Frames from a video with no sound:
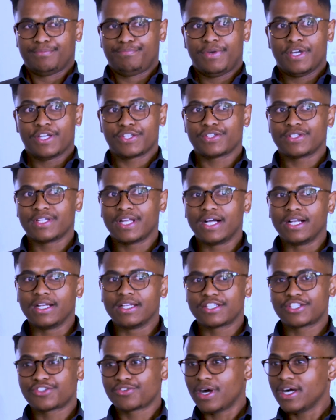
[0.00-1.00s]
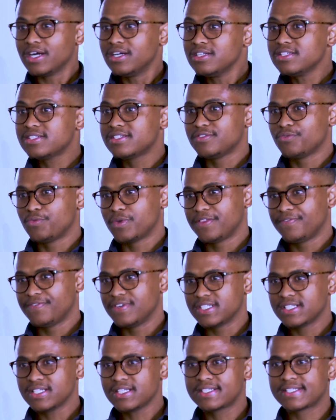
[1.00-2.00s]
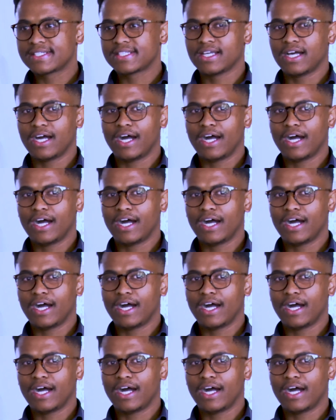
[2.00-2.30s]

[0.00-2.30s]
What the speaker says: personal struggles with physics.